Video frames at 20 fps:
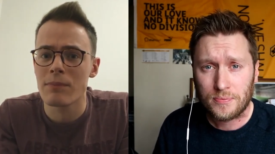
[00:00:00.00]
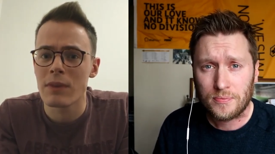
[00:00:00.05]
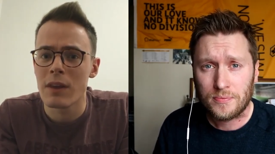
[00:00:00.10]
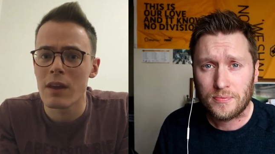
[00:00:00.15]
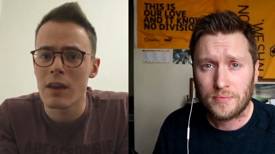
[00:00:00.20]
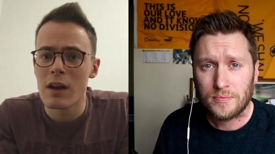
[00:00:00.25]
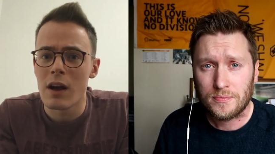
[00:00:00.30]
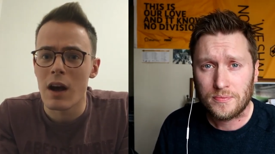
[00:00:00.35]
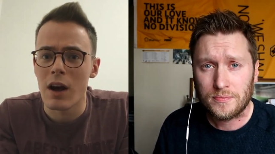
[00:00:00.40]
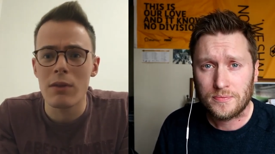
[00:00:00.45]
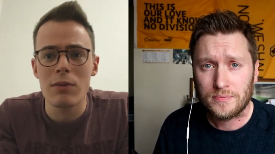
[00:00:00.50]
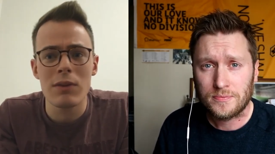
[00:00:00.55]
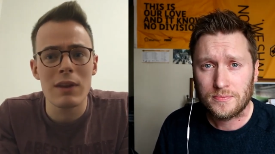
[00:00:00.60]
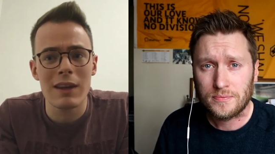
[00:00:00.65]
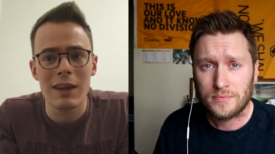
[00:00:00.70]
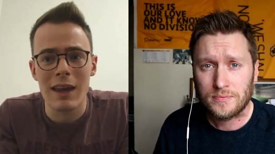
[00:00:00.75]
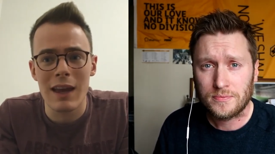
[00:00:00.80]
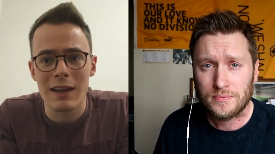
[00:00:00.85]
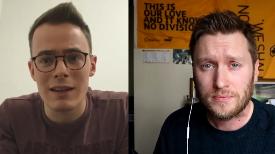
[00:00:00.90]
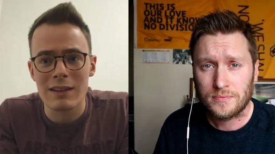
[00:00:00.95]
Speaker 1: A, um,
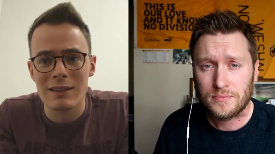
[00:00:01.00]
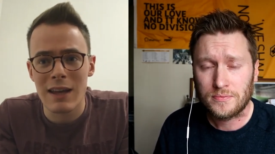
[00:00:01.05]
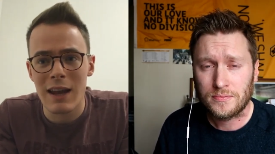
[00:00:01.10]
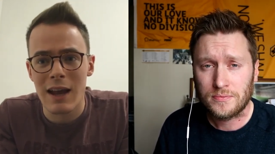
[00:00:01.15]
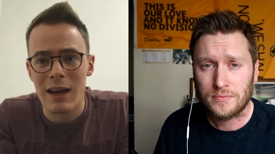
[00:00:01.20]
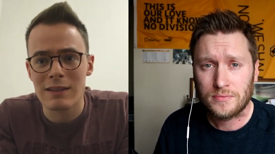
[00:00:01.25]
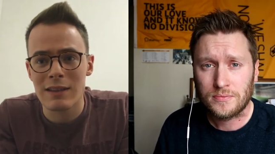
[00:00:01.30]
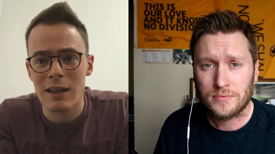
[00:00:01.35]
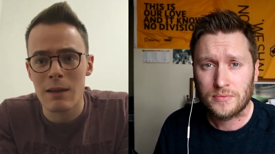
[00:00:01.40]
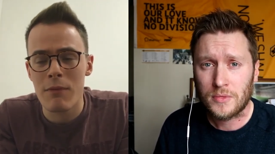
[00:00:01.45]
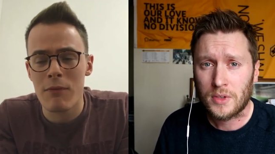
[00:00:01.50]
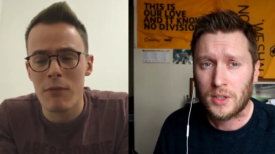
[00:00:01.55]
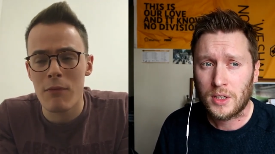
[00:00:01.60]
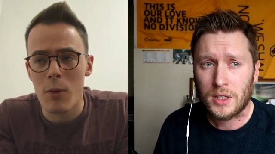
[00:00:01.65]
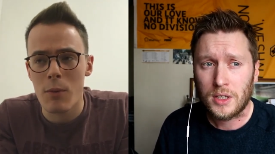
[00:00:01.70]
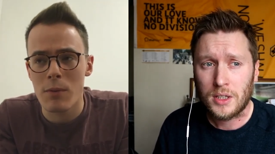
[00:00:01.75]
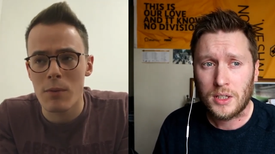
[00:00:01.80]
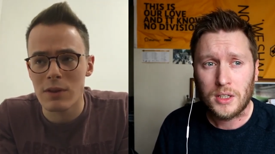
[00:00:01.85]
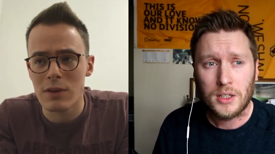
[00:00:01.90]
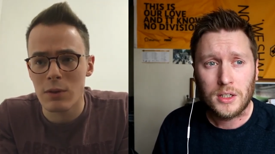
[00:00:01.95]
I don't think he had a ten out
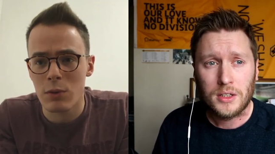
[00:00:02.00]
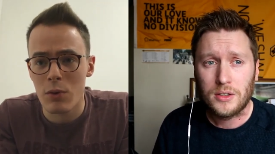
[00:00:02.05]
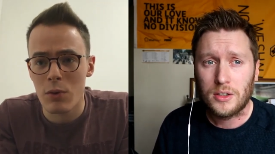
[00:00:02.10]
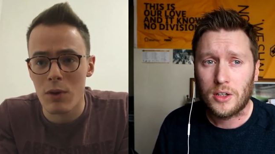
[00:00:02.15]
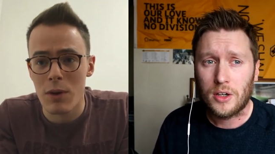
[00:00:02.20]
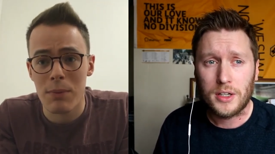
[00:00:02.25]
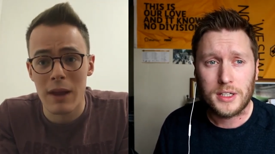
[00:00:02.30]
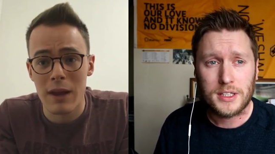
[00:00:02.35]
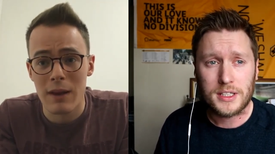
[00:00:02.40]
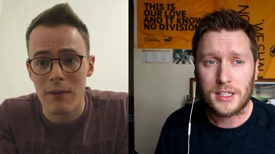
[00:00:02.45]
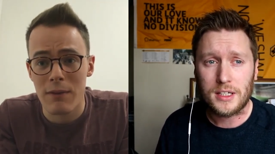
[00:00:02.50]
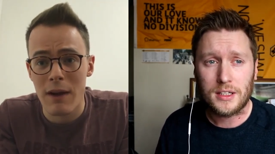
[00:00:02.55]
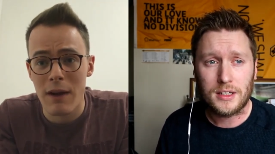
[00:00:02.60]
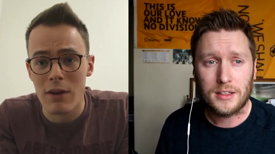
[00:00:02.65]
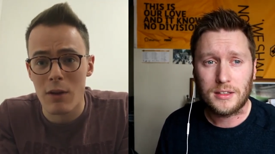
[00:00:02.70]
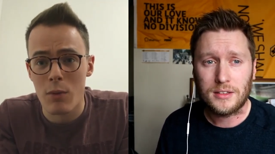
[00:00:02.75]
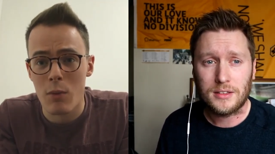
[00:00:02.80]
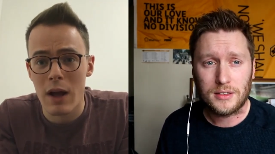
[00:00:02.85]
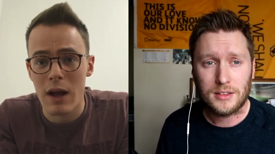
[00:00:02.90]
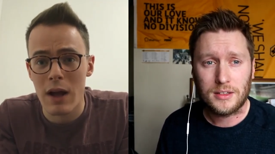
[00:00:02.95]
of ten performance. No, he,
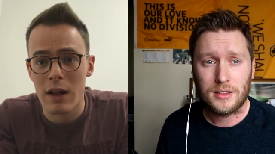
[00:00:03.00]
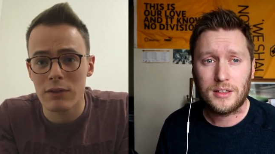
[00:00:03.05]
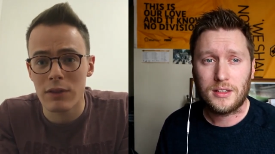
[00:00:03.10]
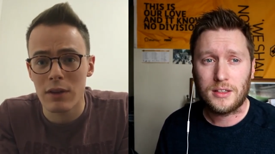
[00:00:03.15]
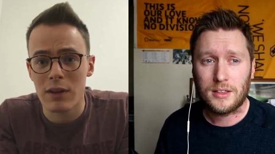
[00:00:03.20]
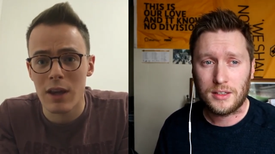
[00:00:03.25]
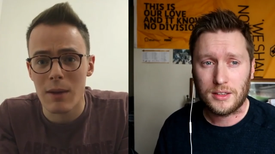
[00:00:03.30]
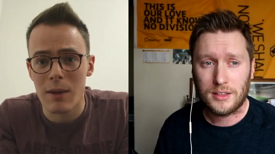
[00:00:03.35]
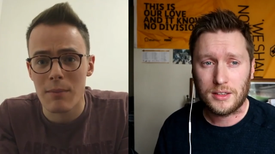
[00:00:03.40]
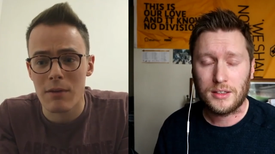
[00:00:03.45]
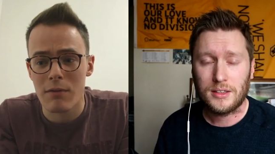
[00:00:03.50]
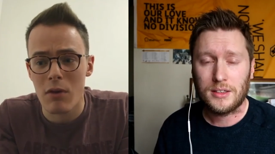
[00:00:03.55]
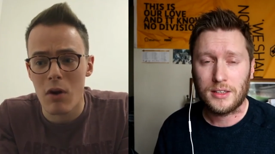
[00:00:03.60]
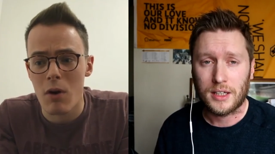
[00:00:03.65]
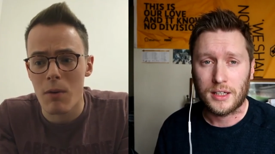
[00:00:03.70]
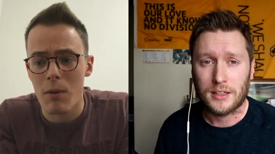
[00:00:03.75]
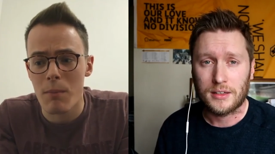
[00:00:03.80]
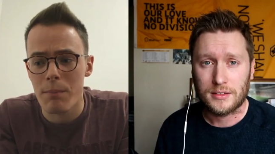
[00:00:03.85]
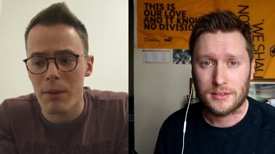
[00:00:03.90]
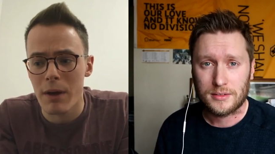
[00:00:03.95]
did. played very well. Don't
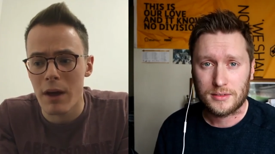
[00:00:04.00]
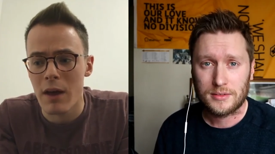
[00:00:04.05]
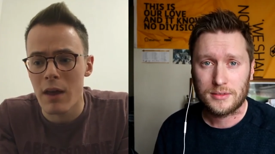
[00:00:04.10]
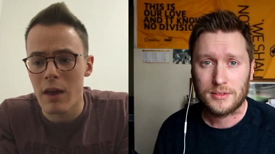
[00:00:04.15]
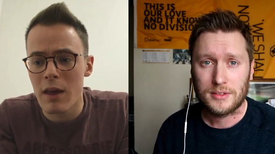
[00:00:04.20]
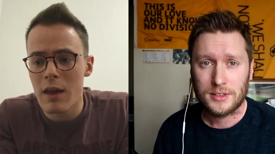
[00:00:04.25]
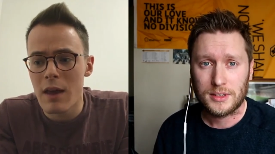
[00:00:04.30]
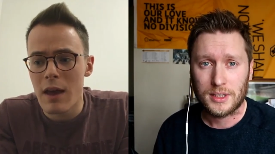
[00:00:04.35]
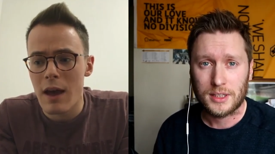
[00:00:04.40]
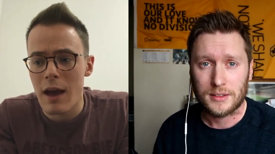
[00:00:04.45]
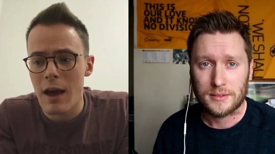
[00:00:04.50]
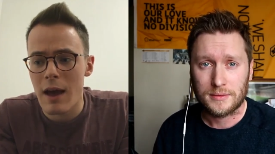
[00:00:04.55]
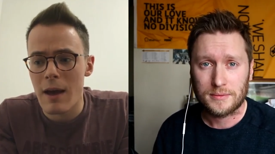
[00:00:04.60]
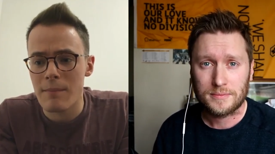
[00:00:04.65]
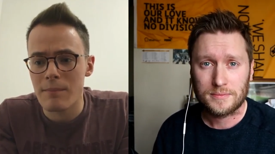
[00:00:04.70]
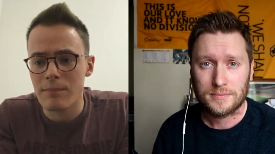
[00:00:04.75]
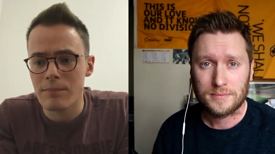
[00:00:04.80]
get yeah. me wrong, but yeah.